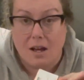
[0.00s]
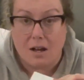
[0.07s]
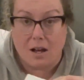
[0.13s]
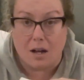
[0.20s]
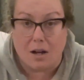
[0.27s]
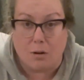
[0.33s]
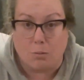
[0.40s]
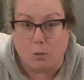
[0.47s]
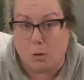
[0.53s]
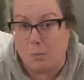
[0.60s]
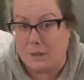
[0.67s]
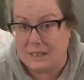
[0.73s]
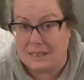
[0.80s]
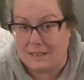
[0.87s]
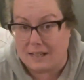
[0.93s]
Roma
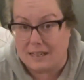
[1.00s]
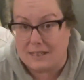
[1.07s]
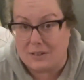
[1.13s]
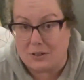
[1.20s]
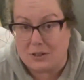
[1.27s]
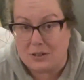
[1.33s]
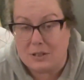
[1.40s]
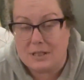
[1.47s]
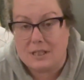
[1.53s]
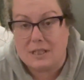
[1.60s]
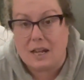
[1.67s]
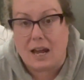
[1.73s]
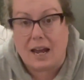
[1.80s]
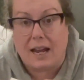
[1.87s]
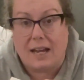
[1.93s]
and slicers,
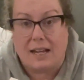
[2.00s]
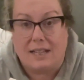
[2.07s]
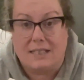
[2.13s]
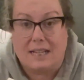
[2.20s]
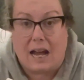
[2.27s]
and